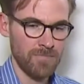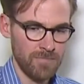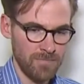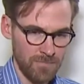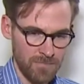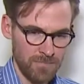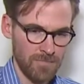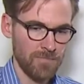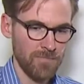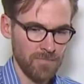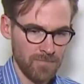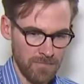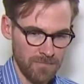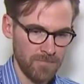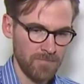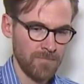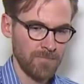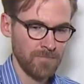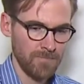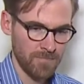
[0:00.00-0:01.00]
In Boulder
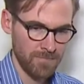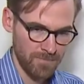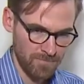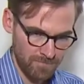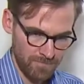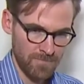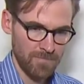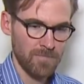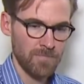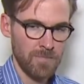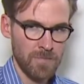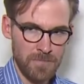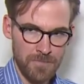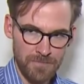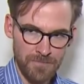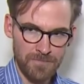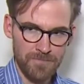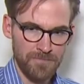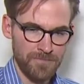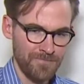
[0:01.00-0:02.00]
County, I'm CB
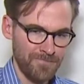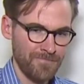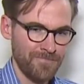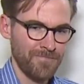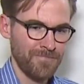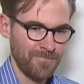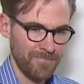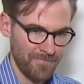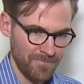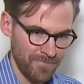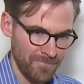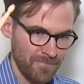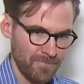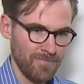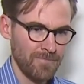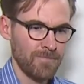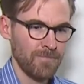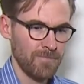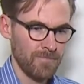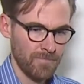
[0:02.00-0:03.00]
Cotton, Denver
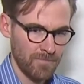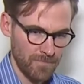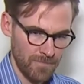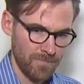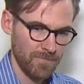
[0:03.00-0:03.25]
7.